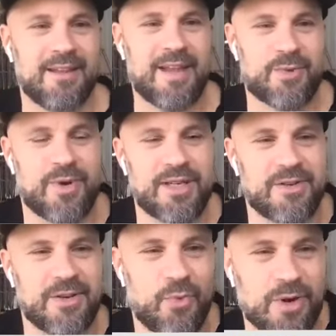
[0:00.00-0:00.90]
that's when I
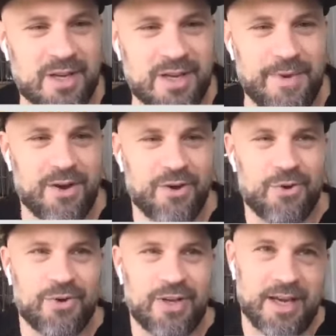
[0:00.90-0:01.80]
started working on my
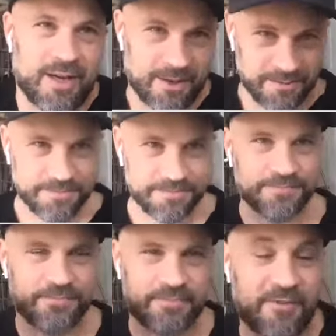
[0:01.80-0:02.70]
own like
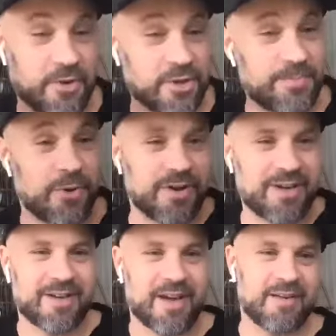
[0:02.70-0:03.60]
my first book
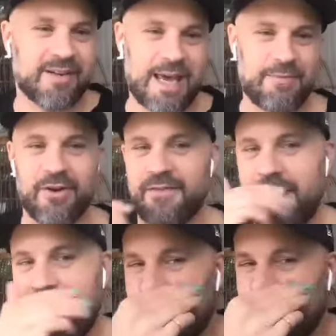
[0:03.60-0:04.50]
kind of came out of
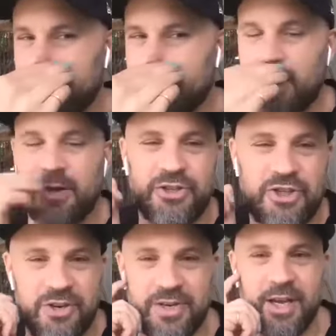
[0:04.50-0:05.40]
that called
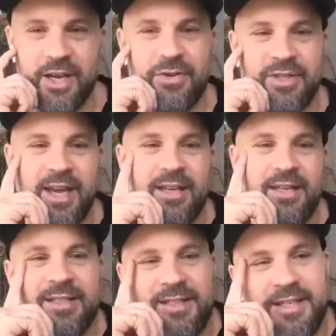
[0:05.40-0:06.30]
Shit Your Ego
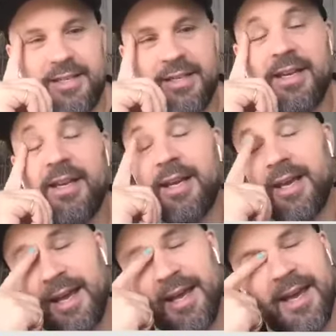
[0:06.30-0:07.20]
Says
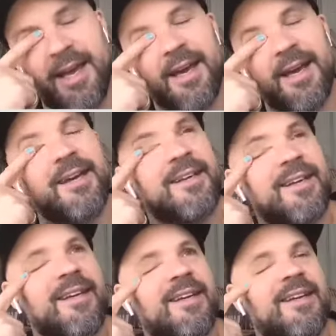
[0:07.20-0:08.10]

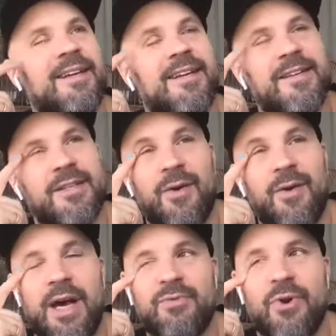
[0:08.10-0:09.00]
and uh,
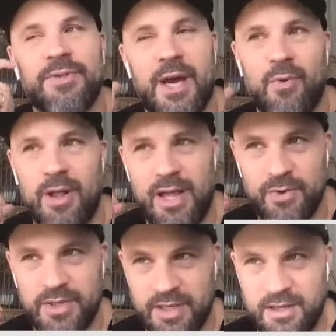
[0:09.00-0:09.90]
so I, I, wrote that while I
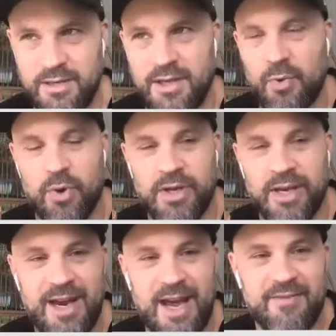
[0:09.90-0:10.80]
was still like
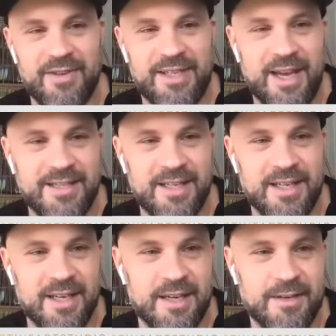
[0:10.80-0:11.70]
working in
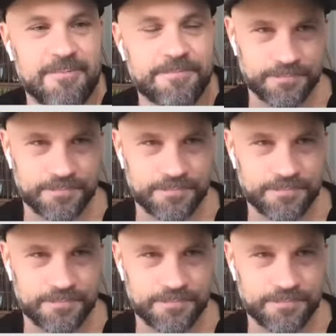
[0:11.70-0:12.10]
advertising and